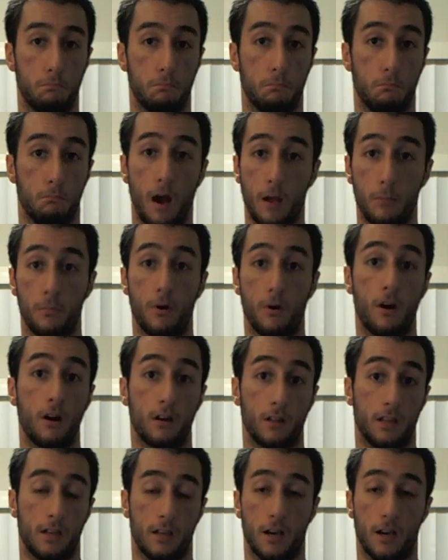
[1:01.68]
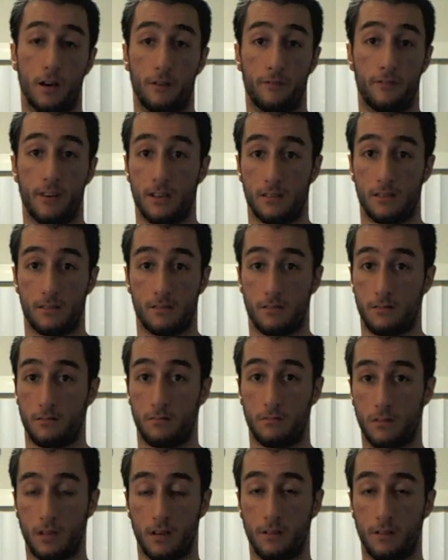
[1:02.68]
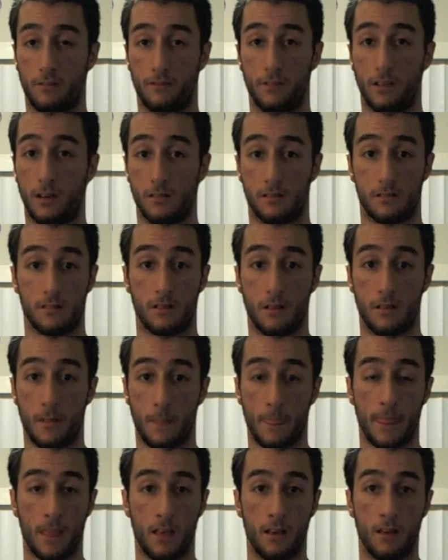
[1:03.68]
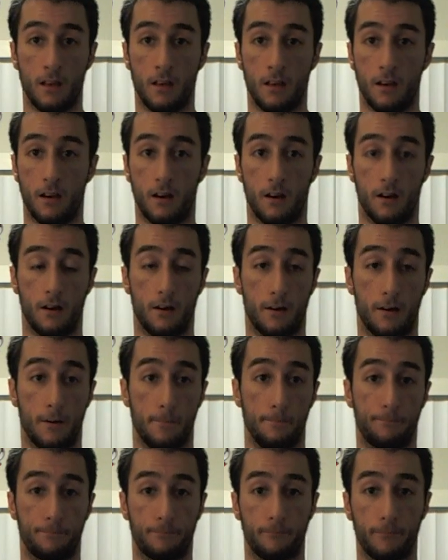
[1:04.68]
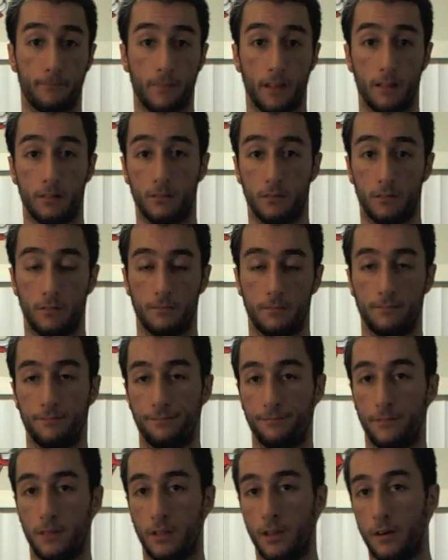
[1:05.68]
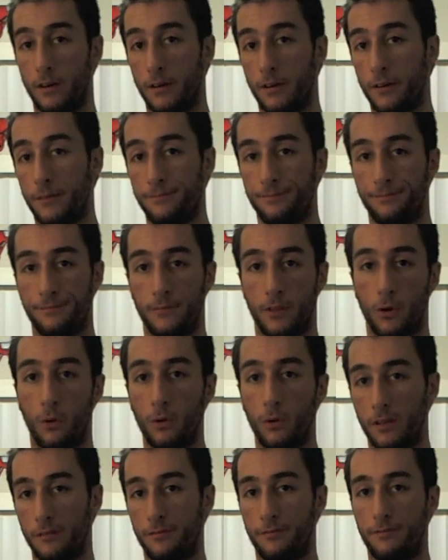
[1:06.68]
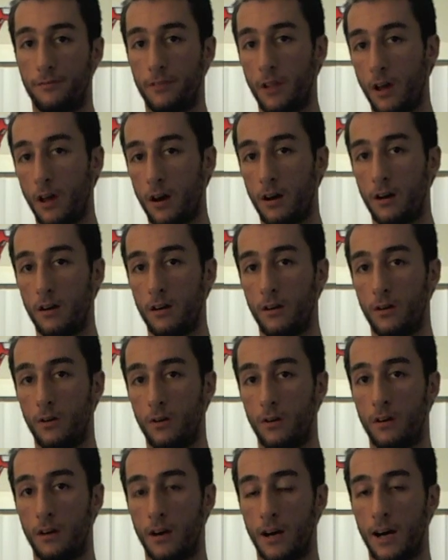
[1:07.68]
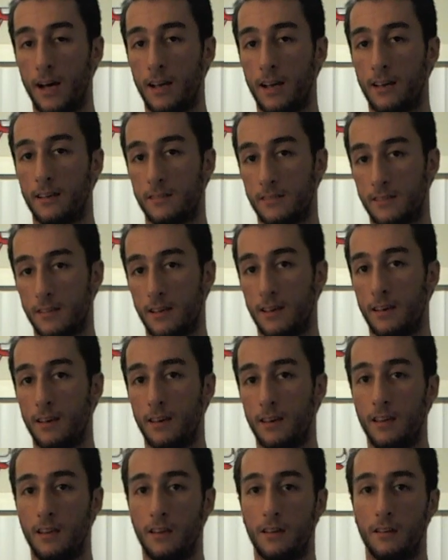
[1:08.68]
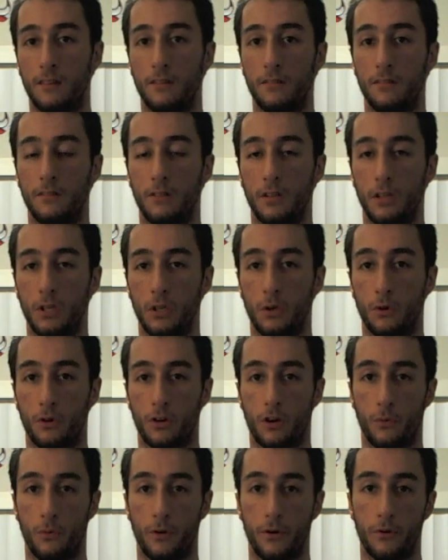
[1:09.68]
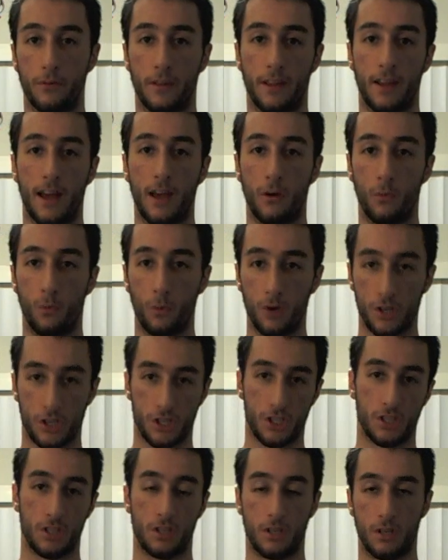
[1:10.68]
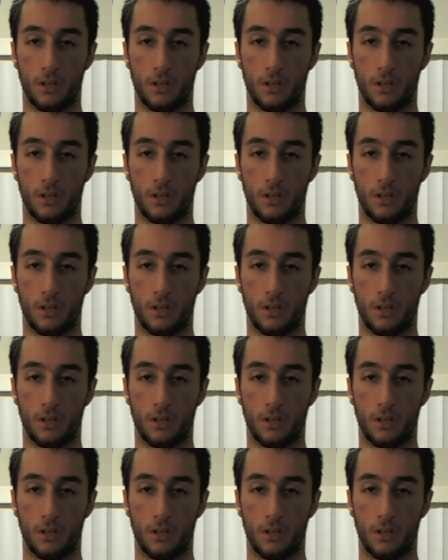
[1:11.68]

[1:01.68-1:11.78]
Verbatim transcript: mind-boggling how fast time flies. The only flaw I can say in your career that I wish